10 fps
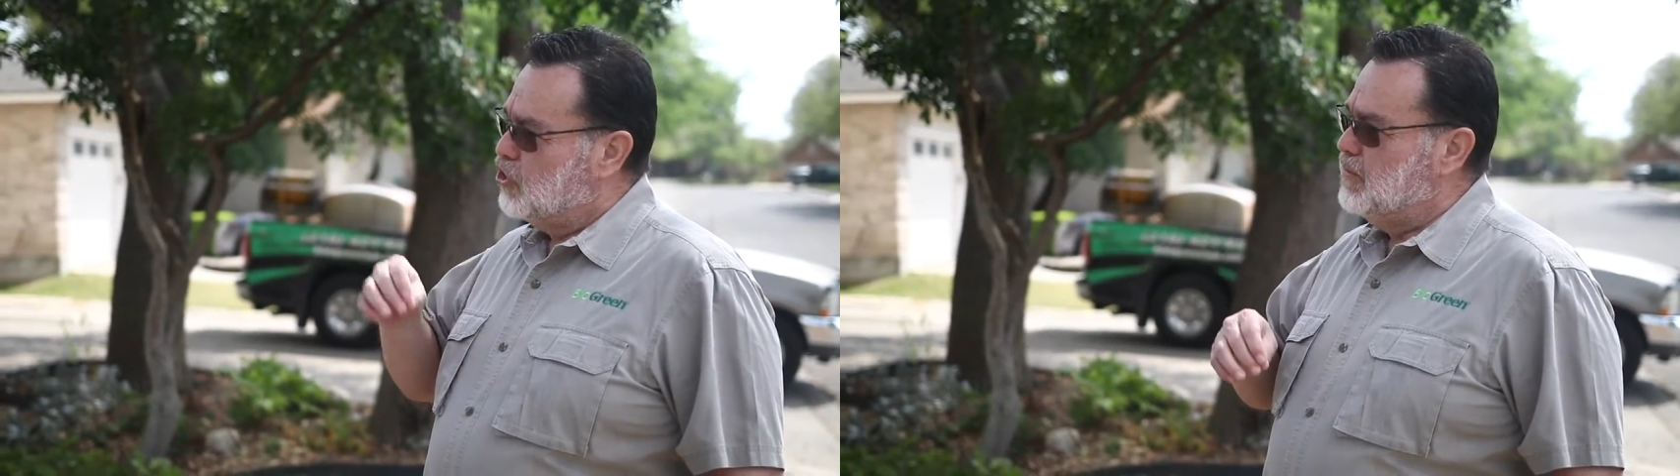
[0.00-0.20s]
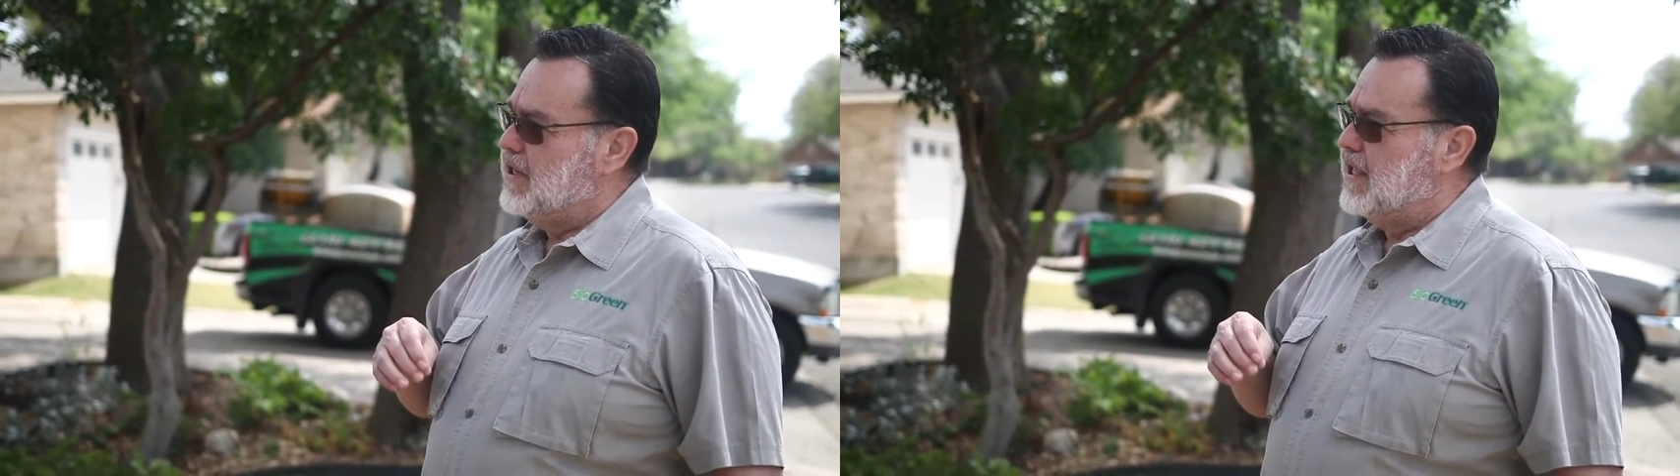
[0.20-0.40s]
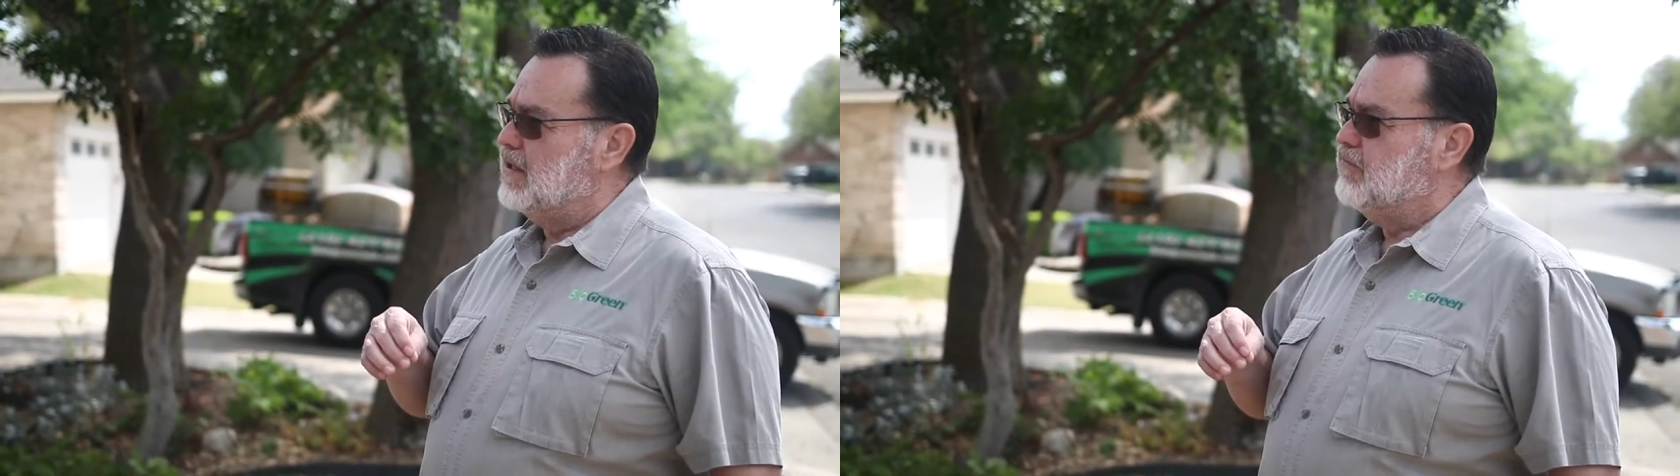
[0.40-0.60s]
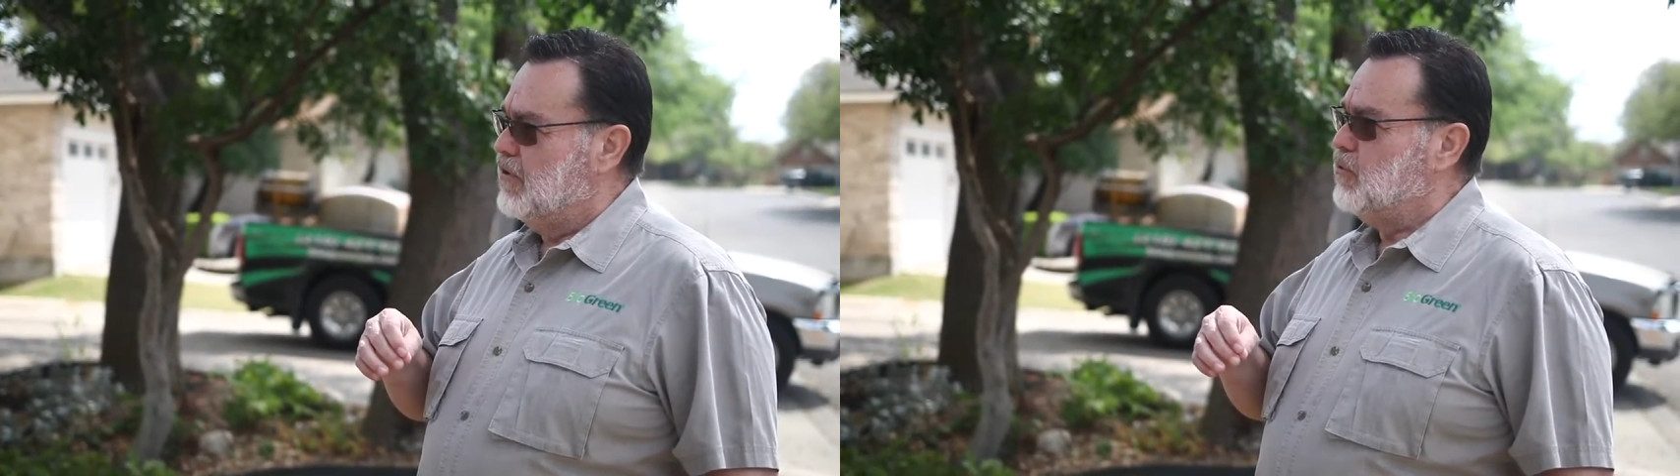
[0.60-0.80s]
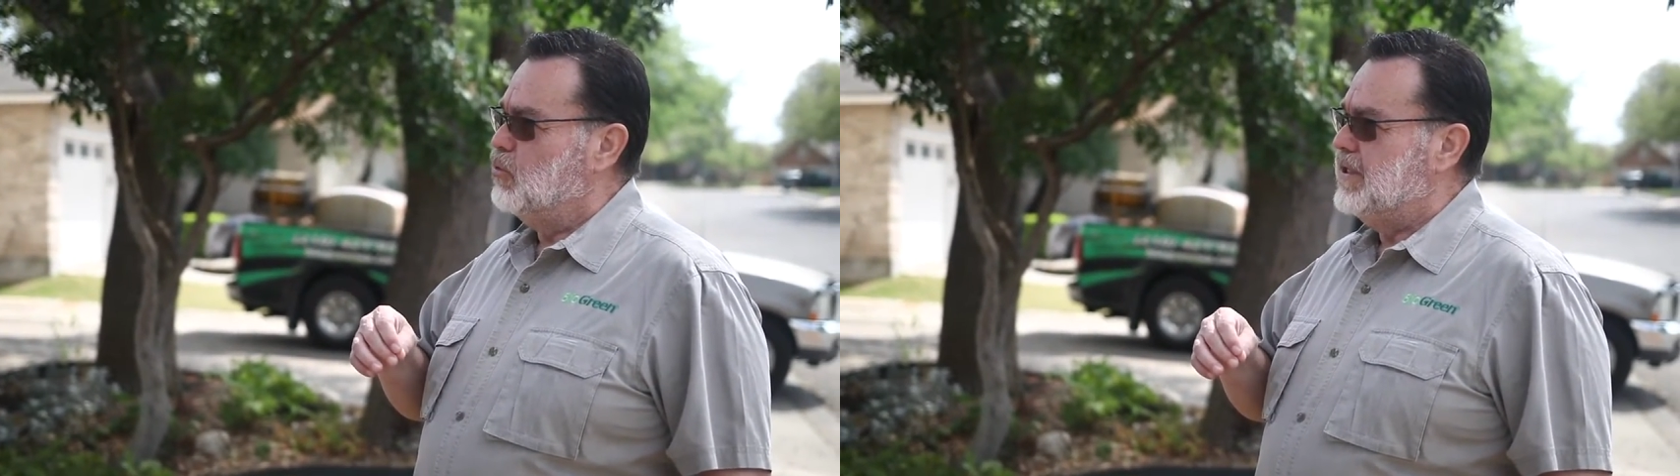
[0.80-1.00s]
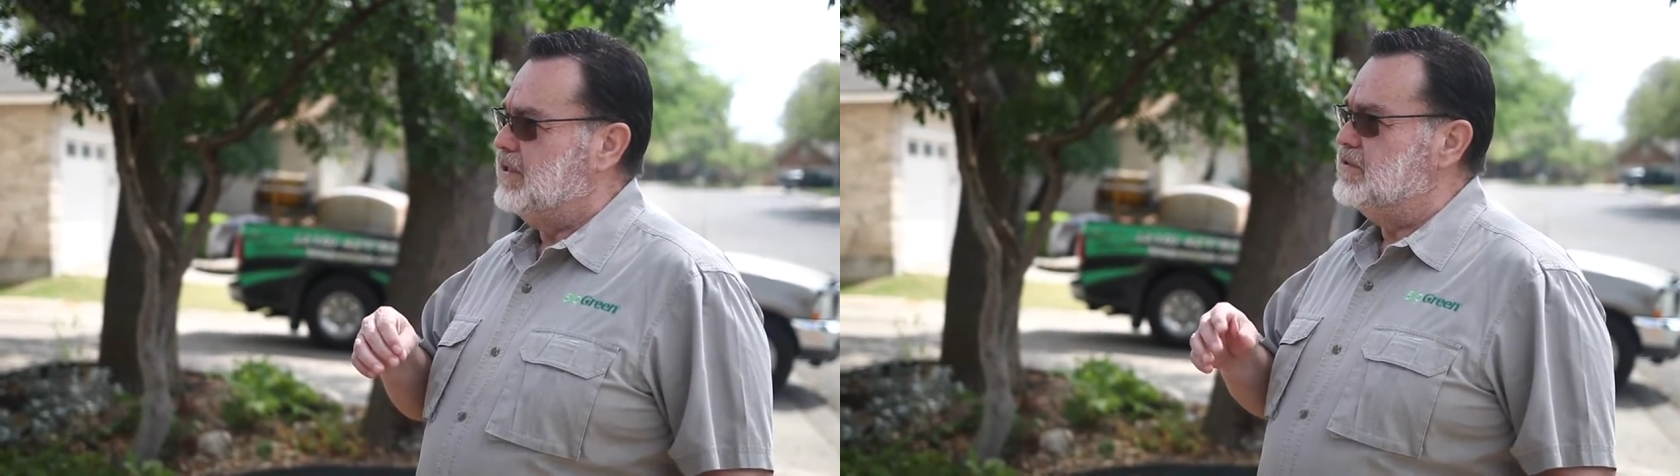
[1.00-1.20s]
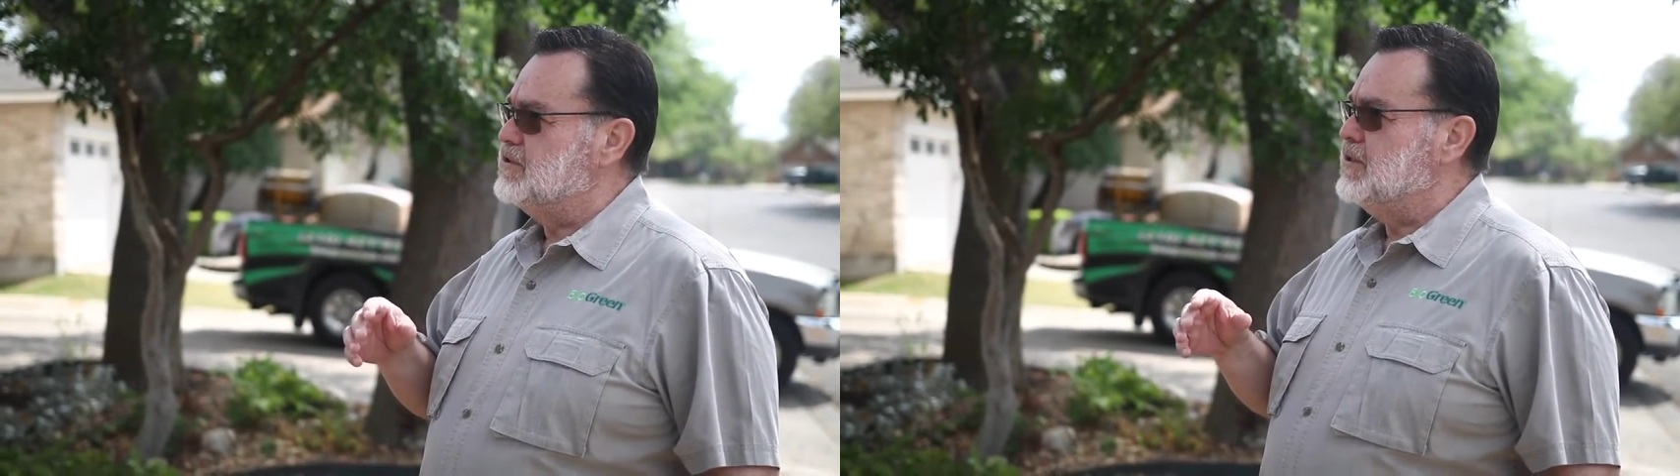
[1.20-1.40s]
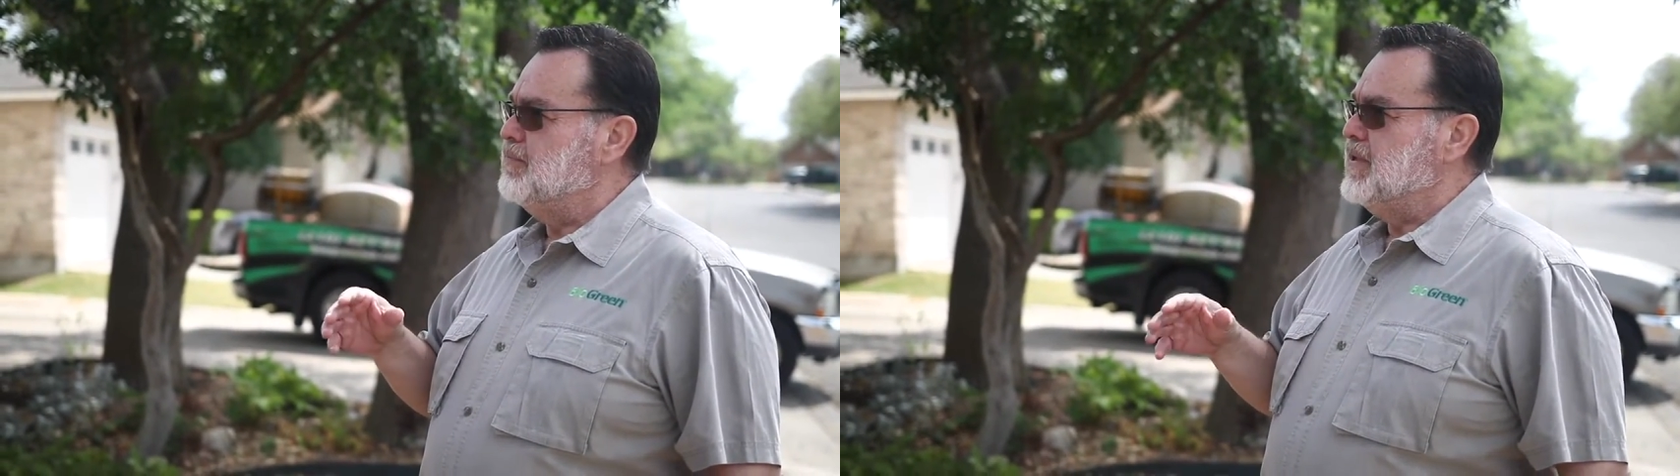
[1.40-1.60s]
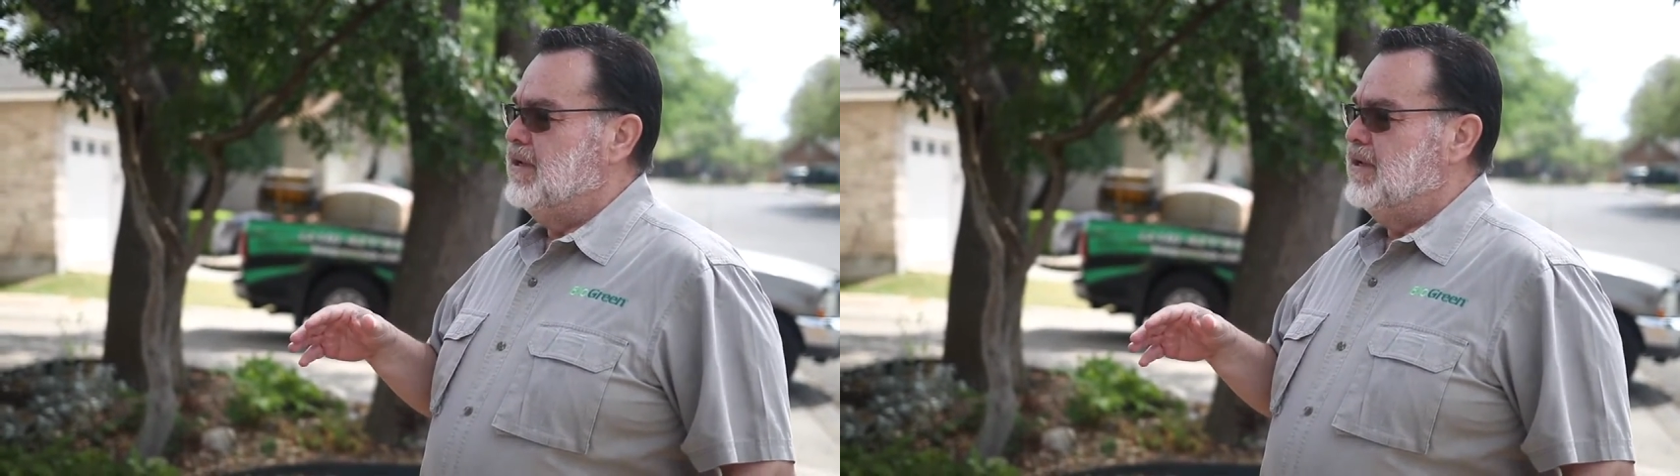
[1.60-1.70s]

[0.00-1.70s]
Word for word: germinating from the weeds.